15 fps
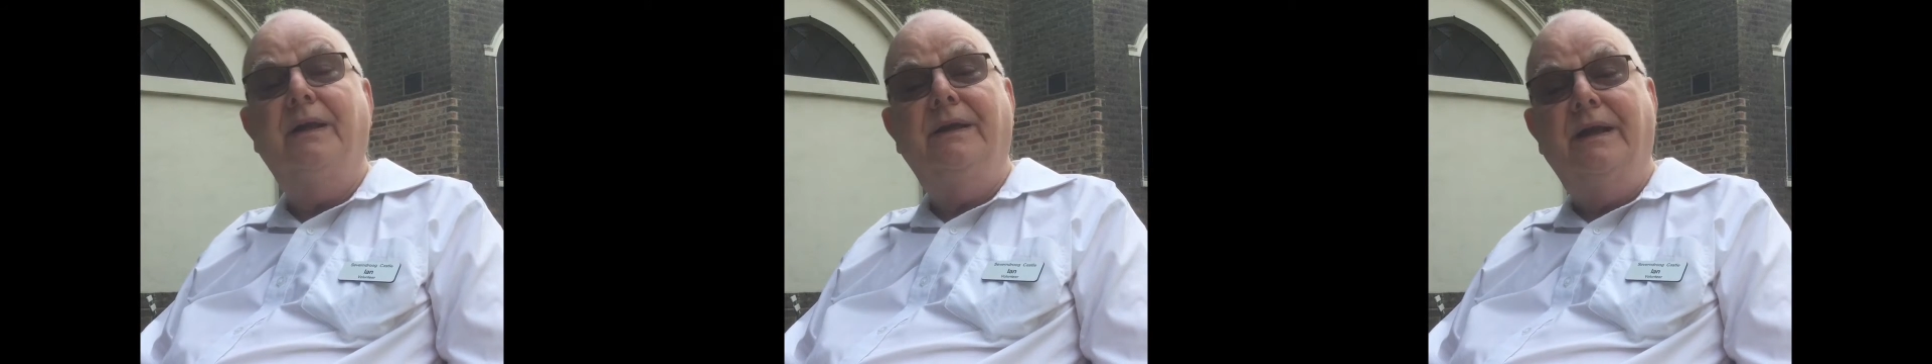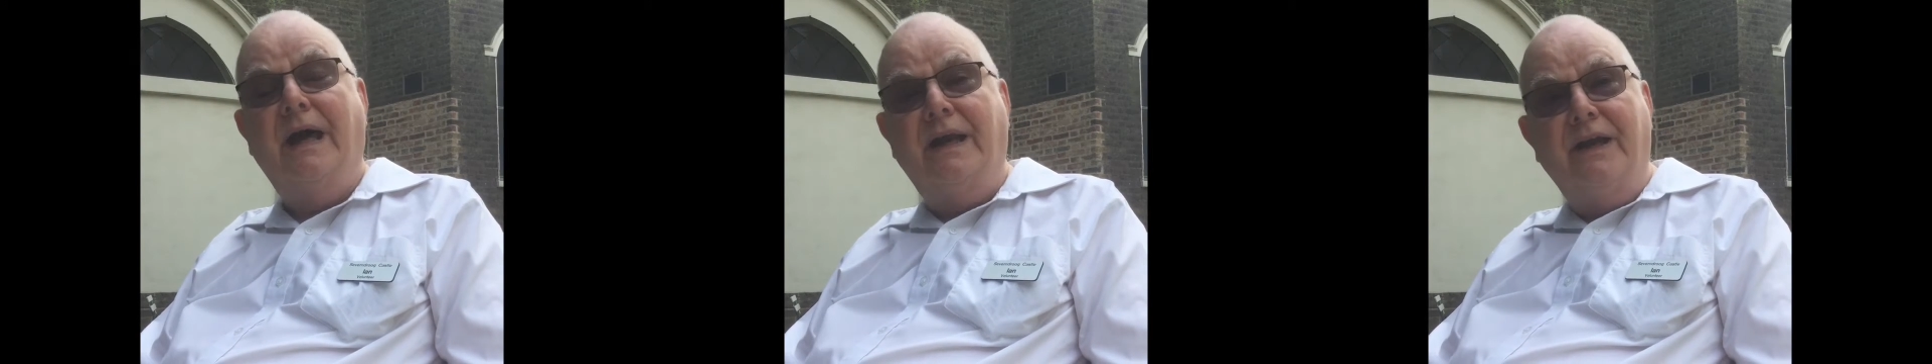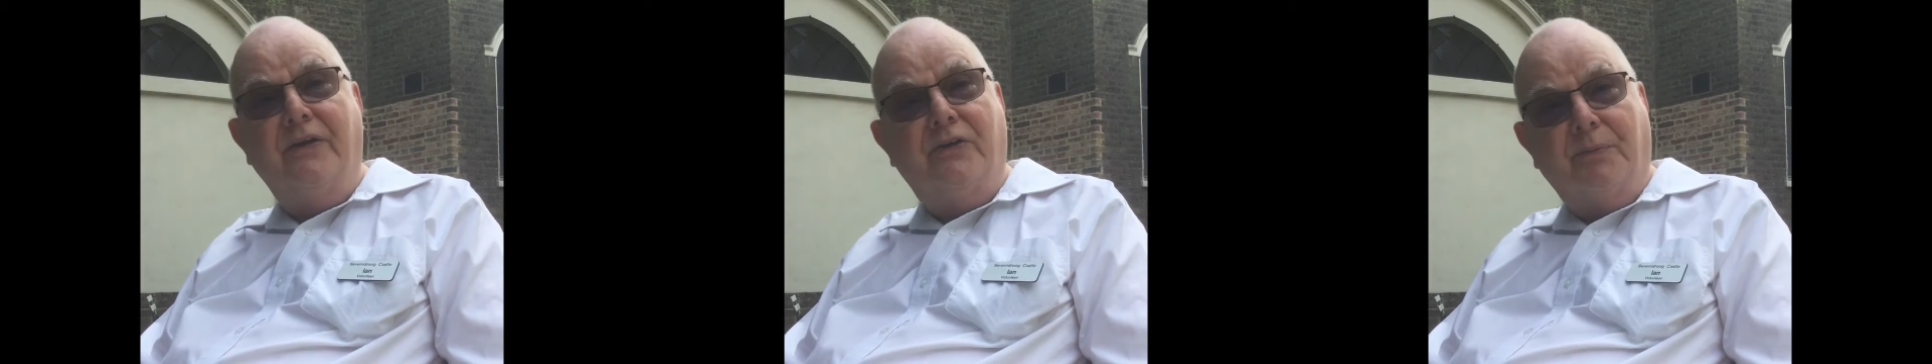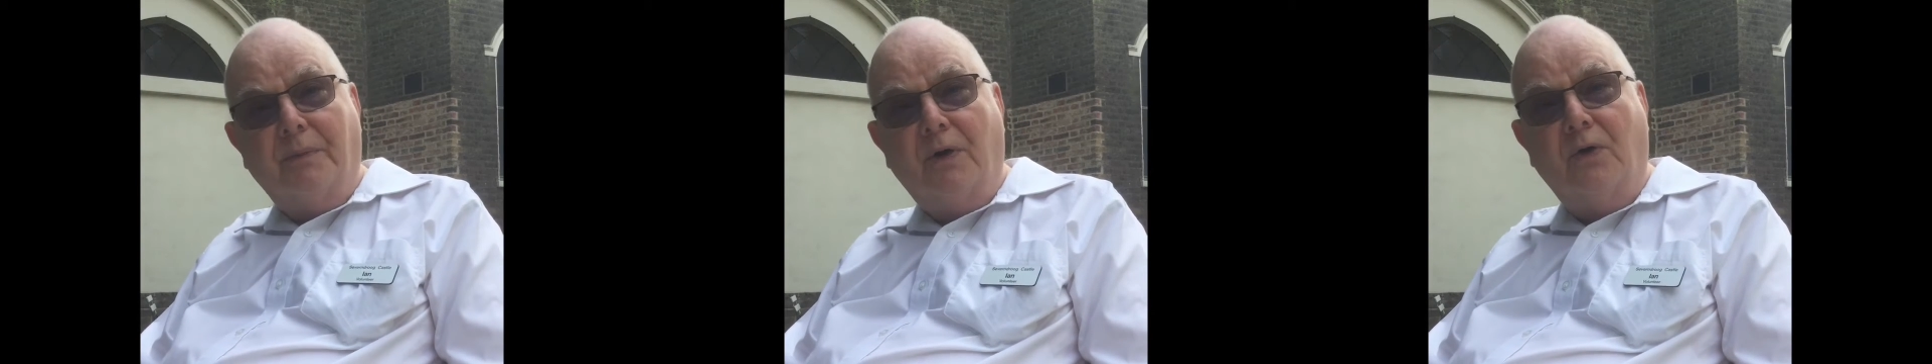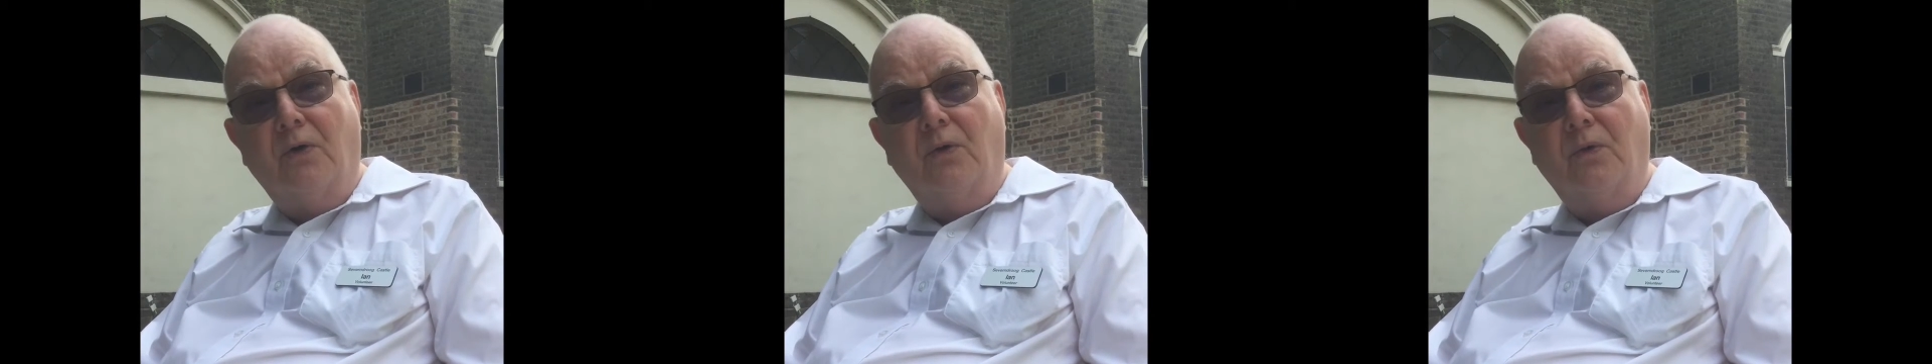Nanny
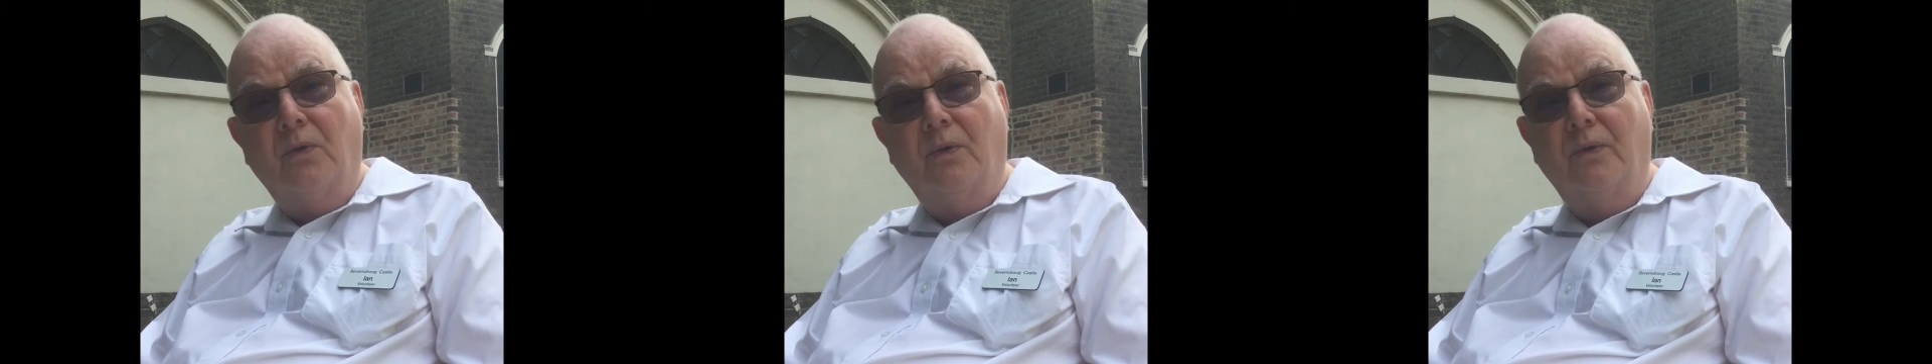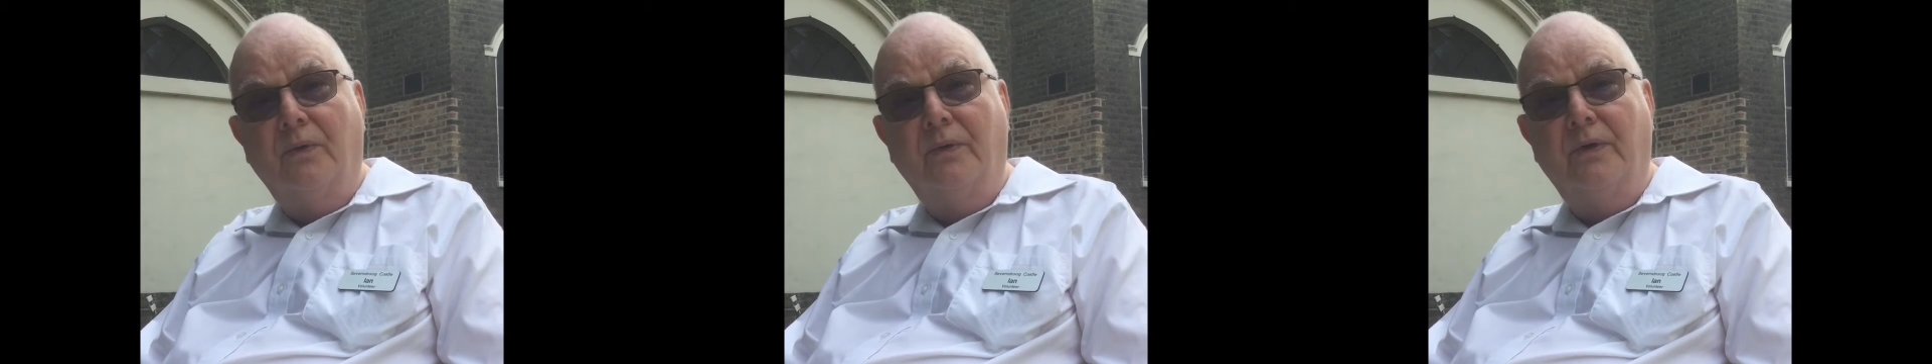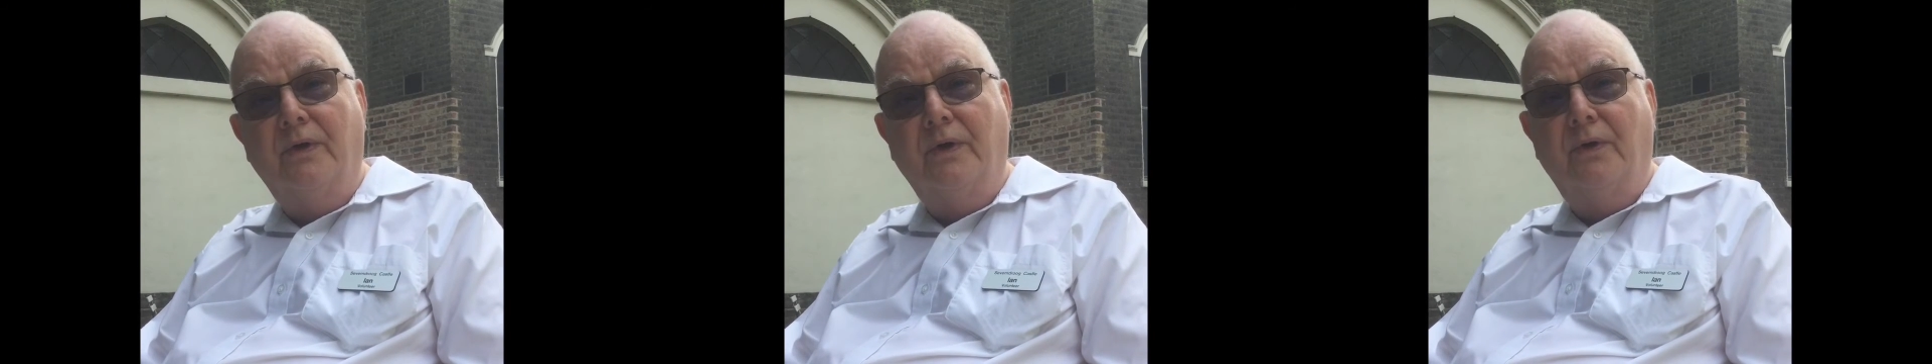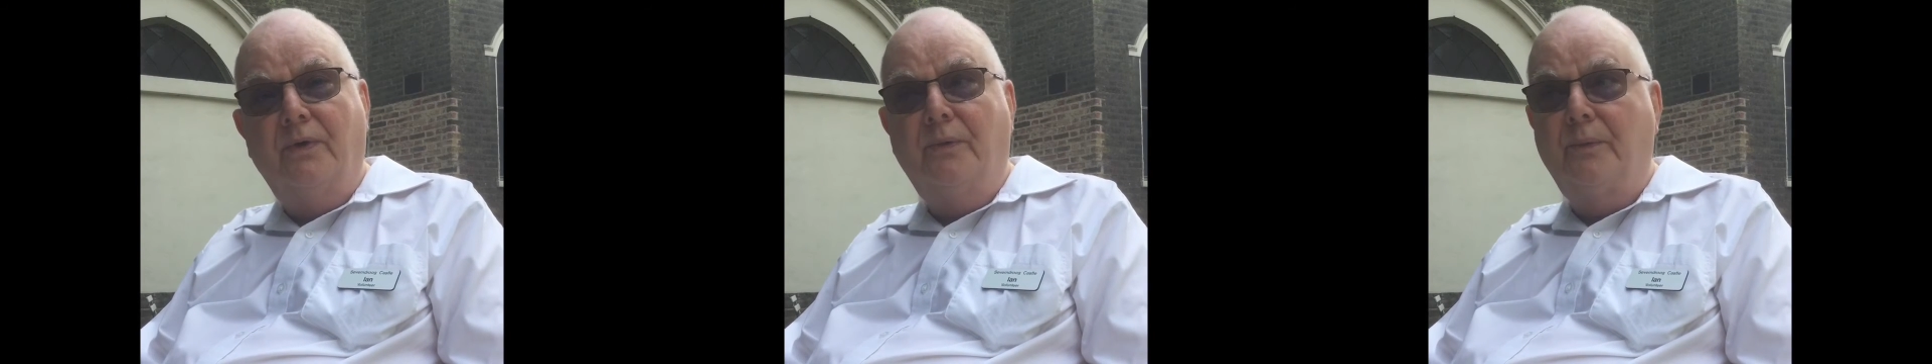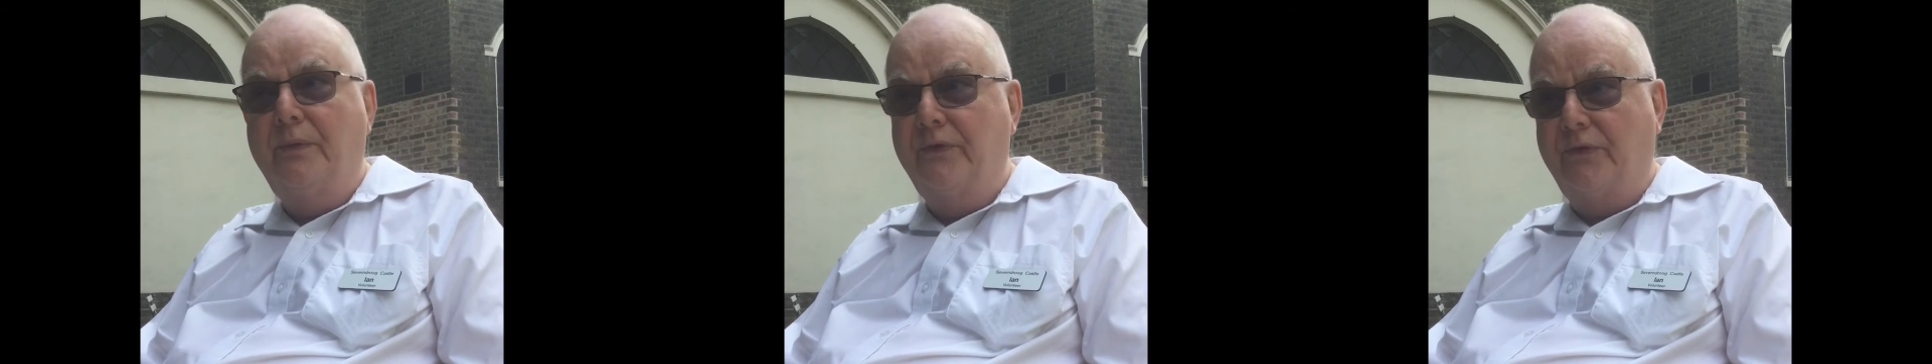Small
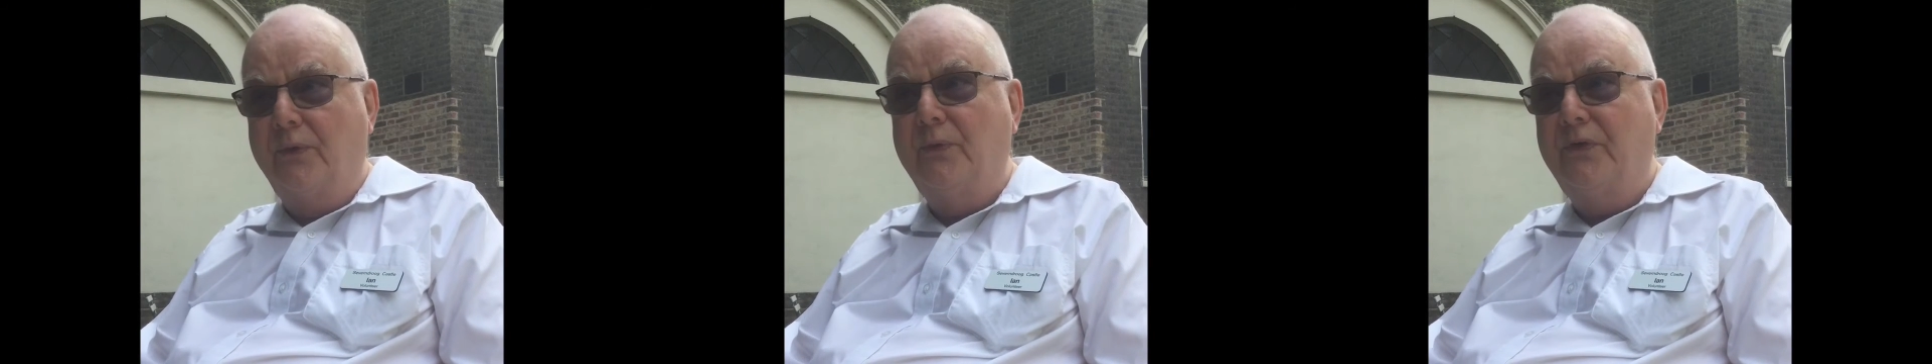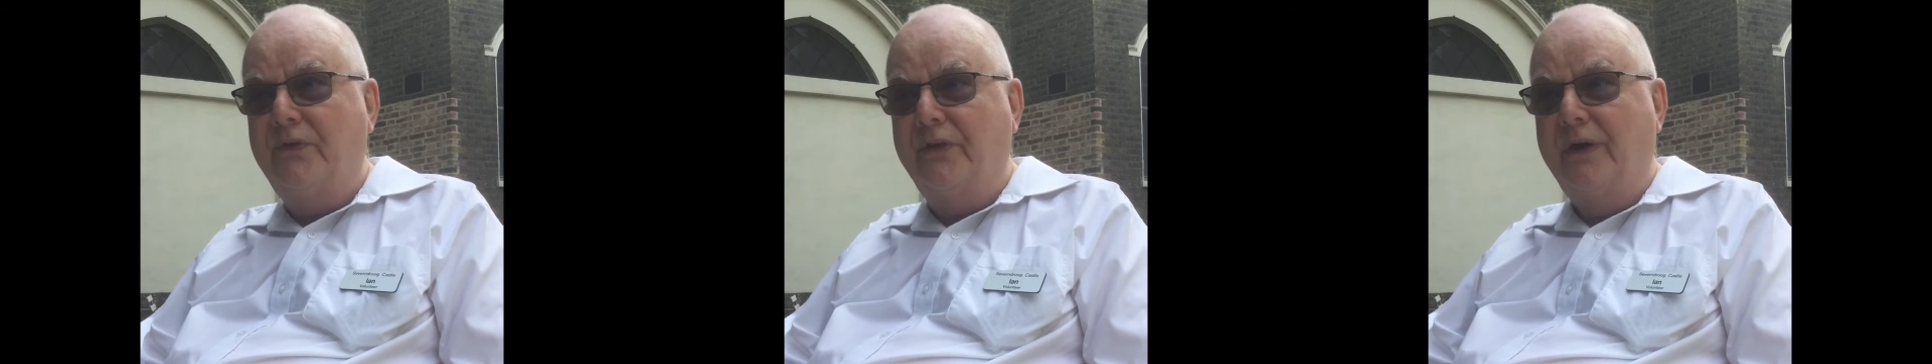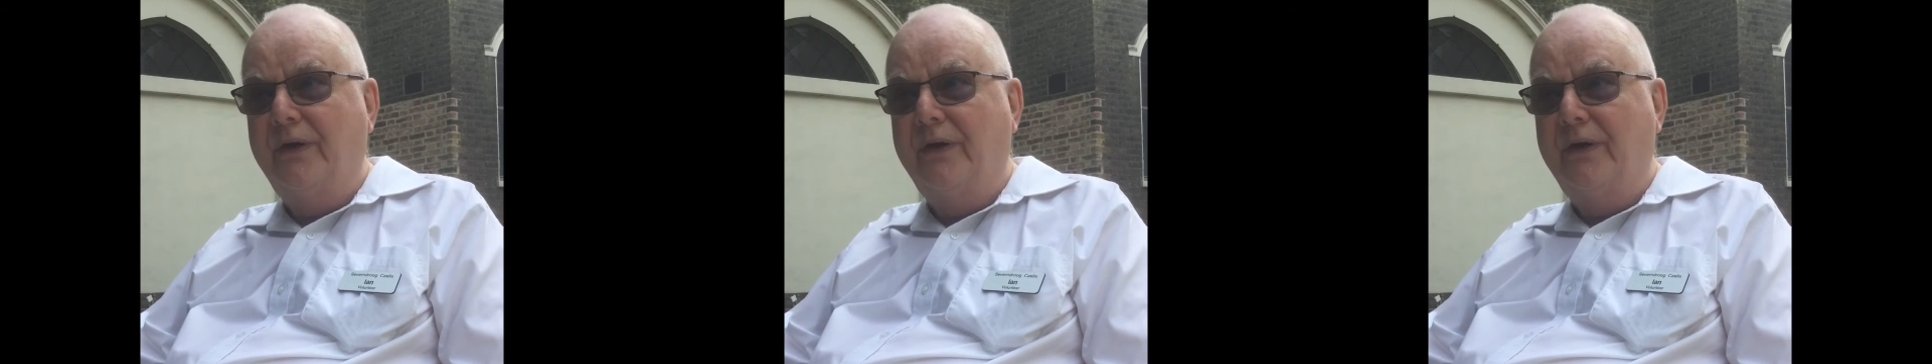was also